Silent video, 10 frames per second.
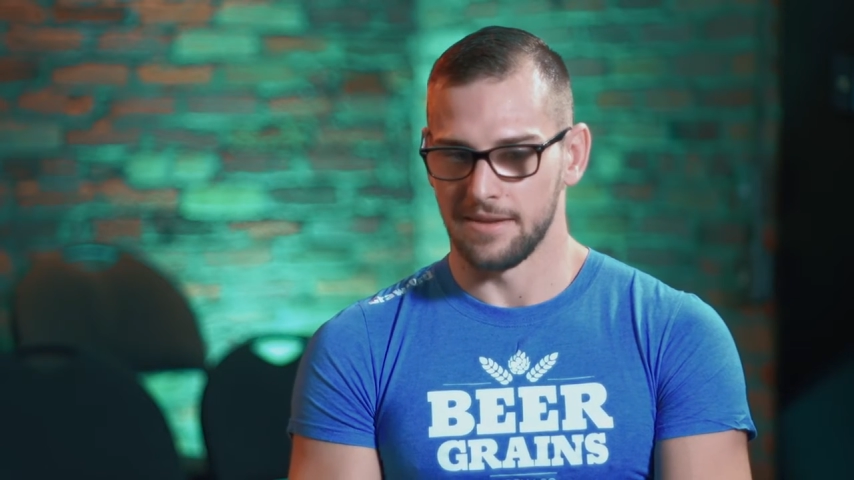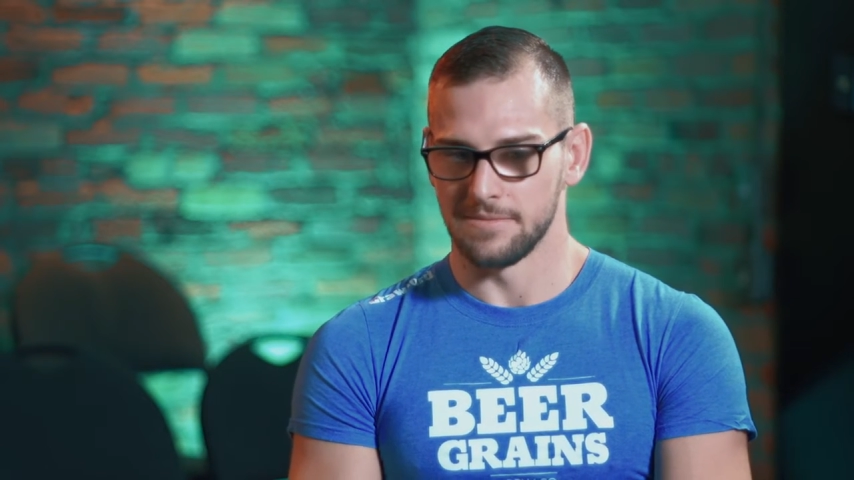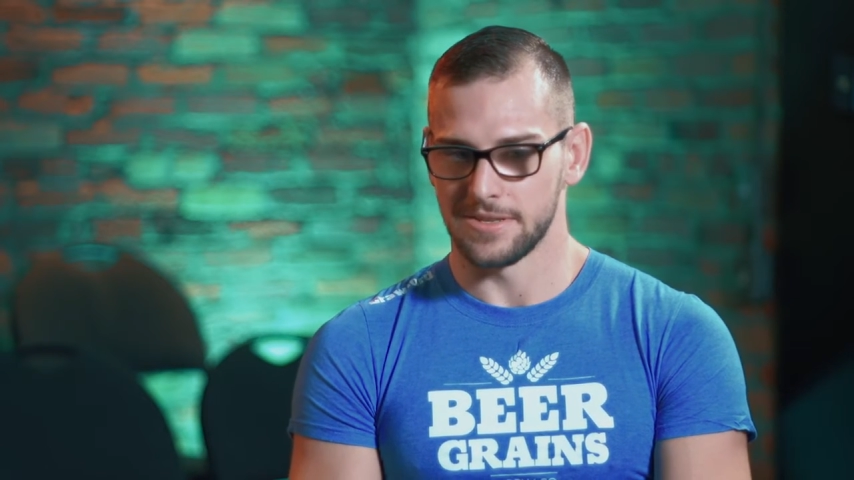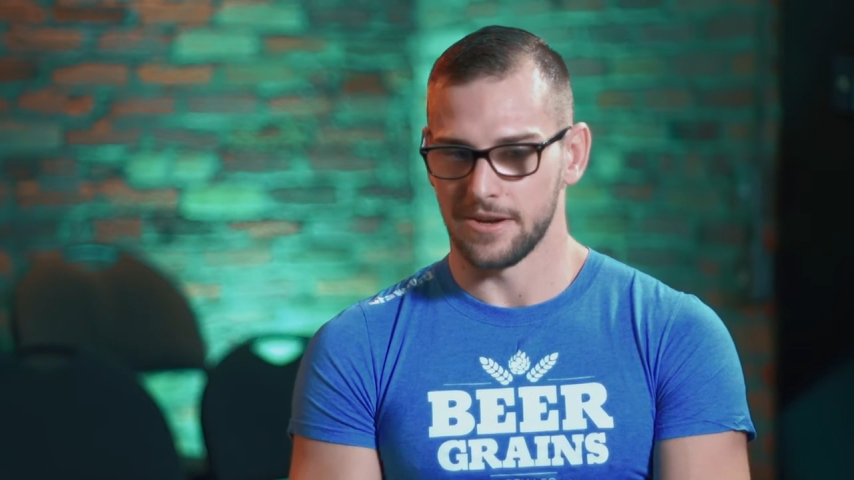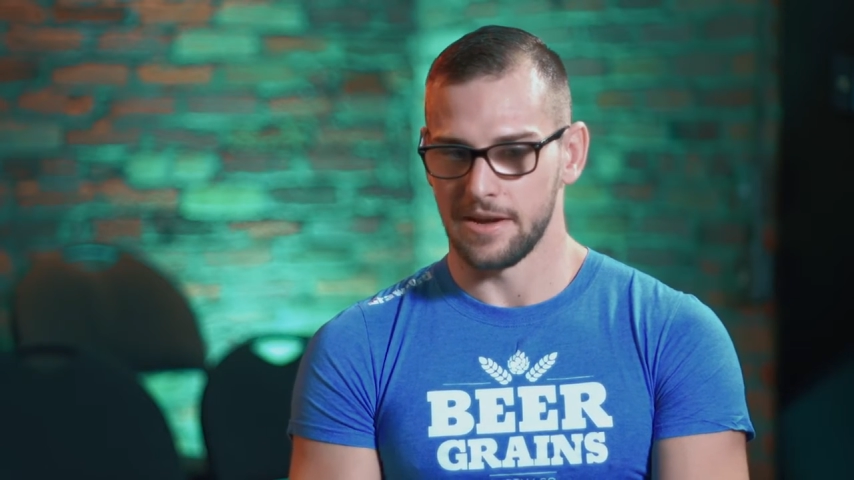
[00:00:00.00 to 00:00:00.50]

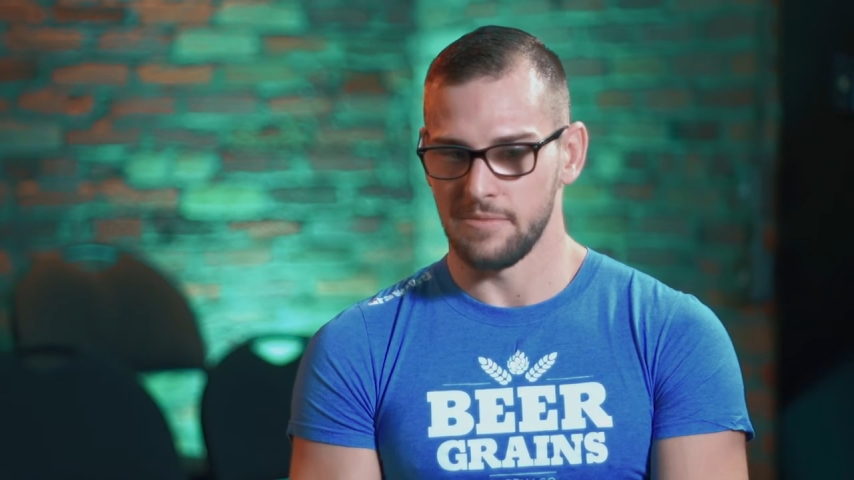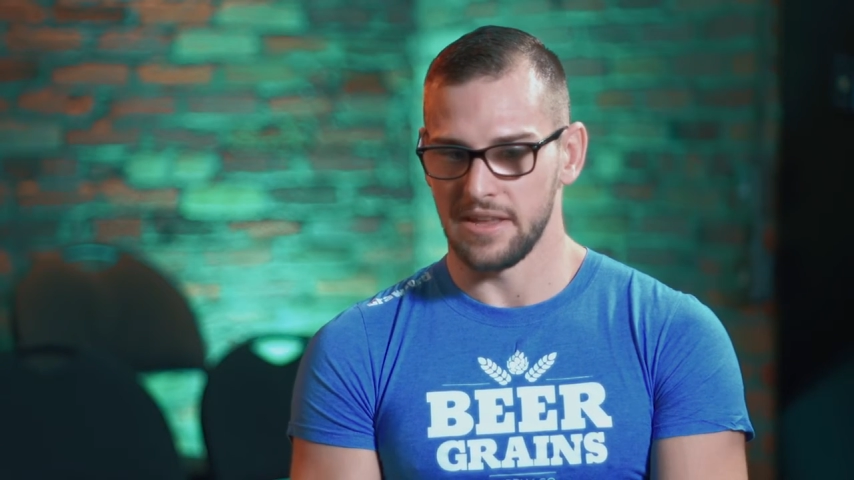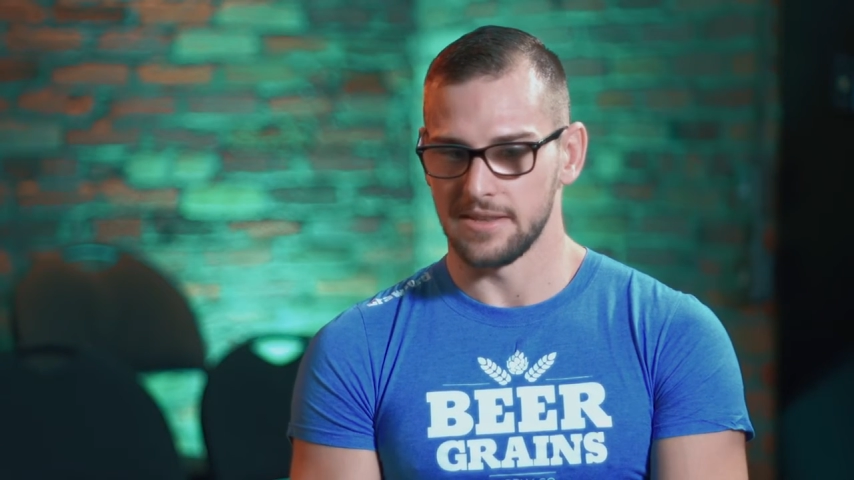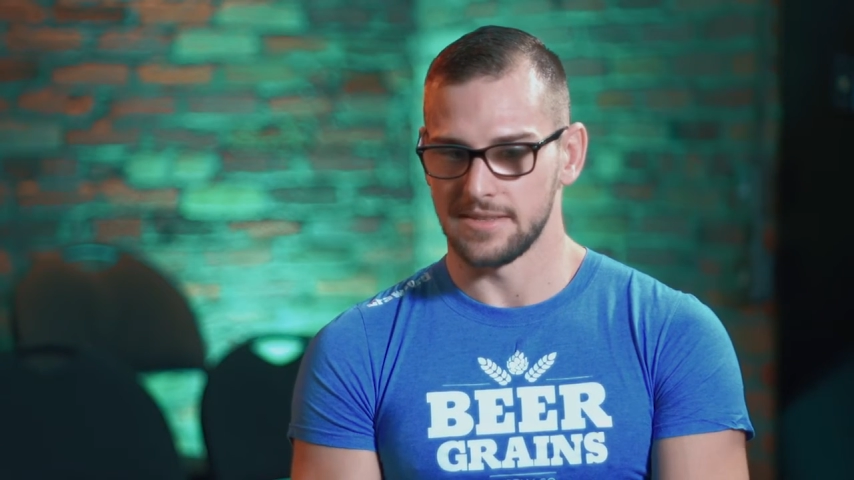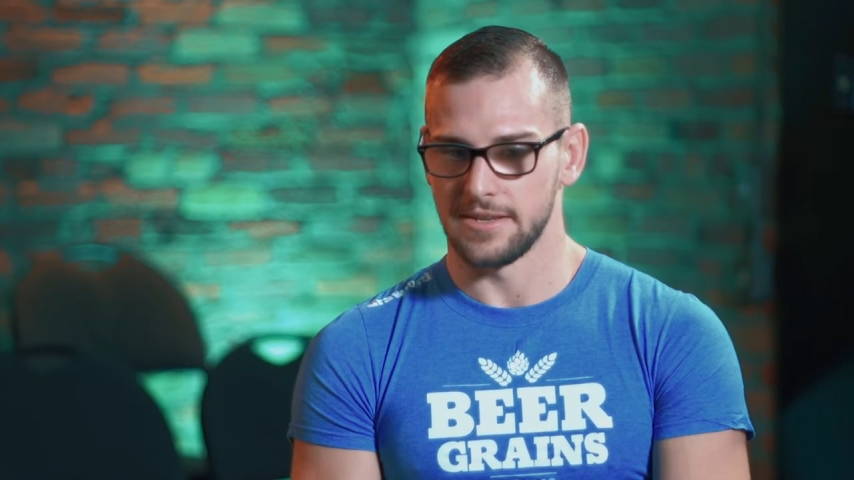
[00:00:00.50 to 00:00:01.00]
So I
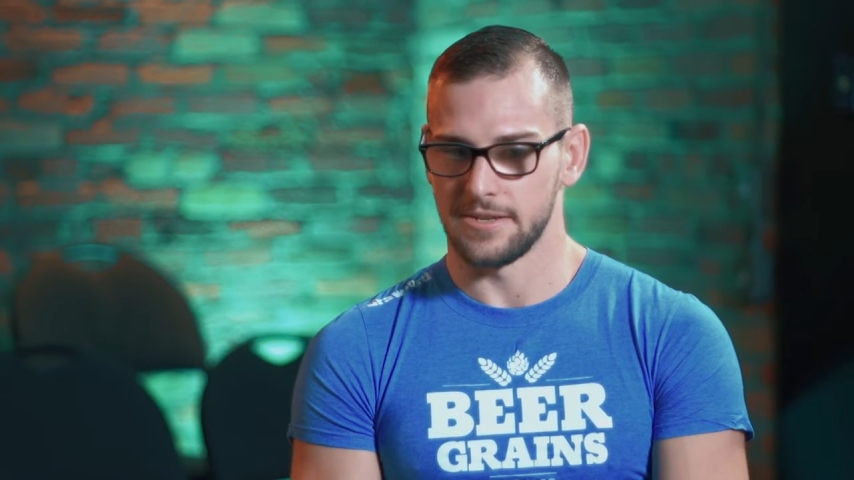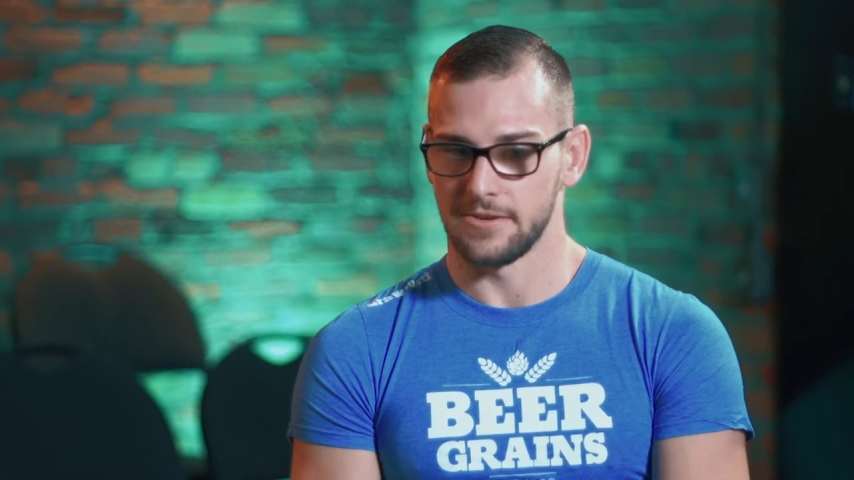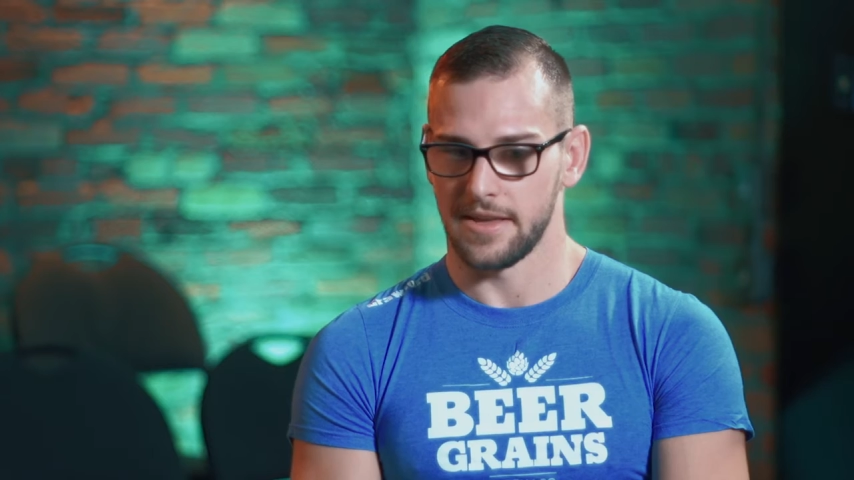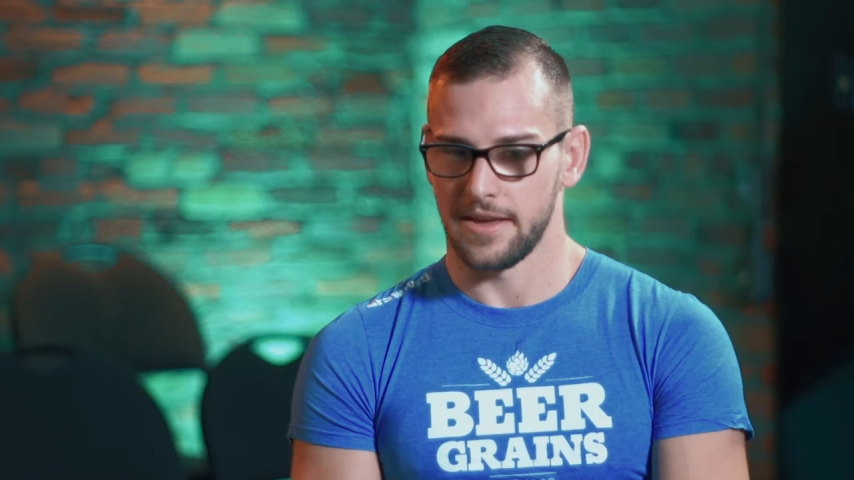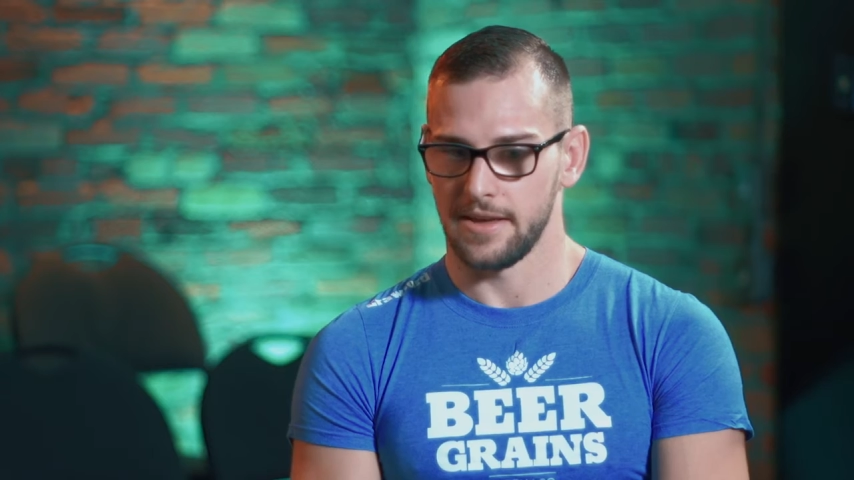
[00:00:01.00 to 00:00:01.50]
made the decision,
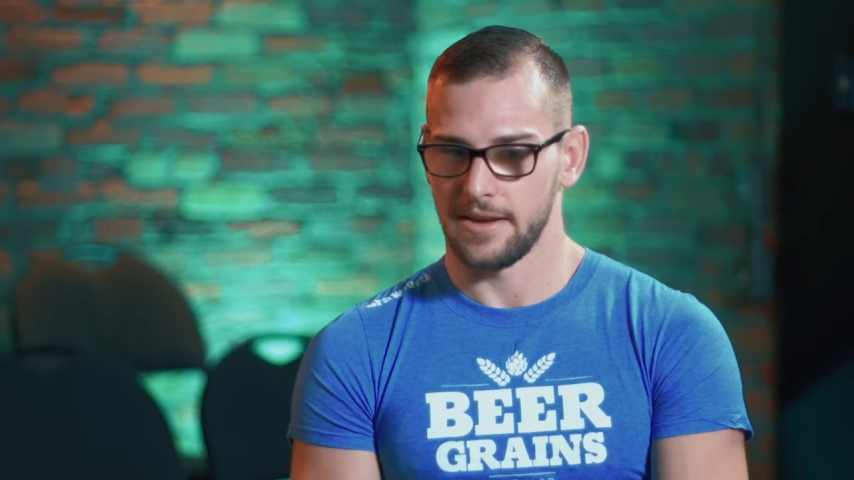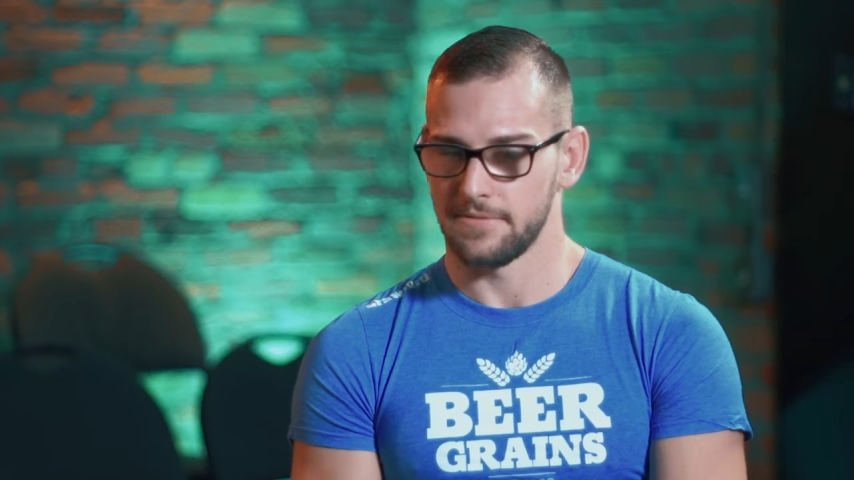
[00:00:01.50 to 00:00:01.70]
okay,